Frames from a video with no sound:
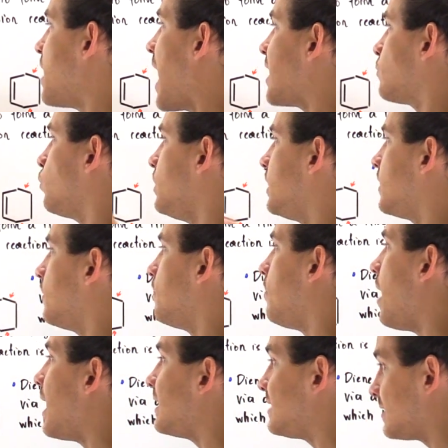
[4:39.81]
that we
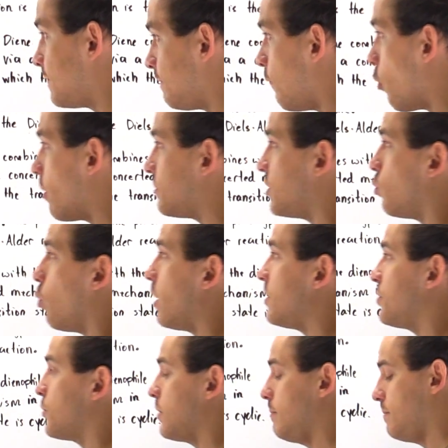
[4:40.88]
combine to form the
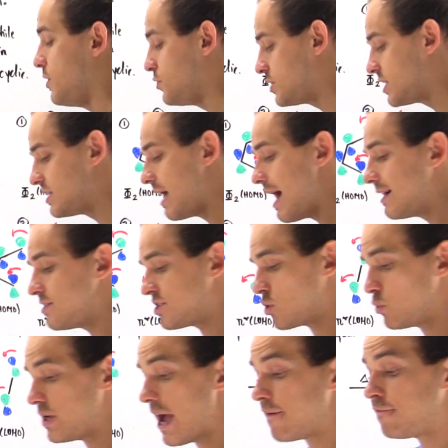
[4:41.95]
1,3-butadiene, so
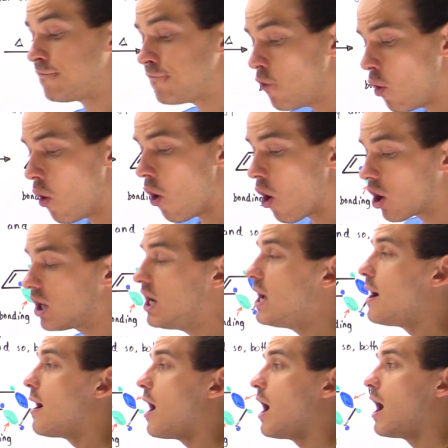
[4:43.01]
we have four
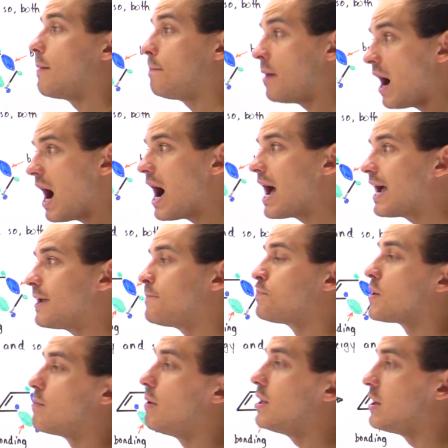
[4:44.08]
pi
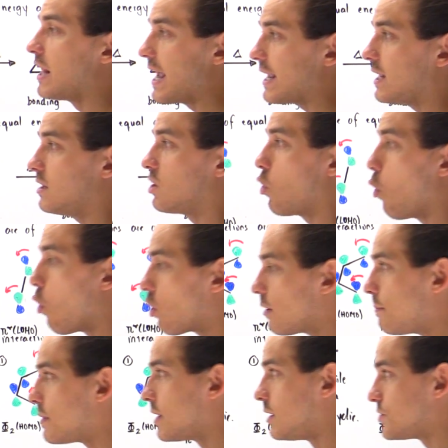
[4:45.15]
molecular
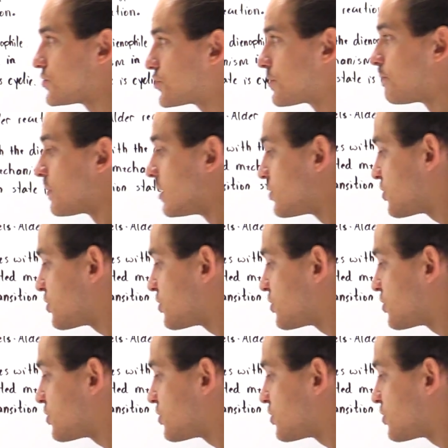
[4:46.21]
orbitals.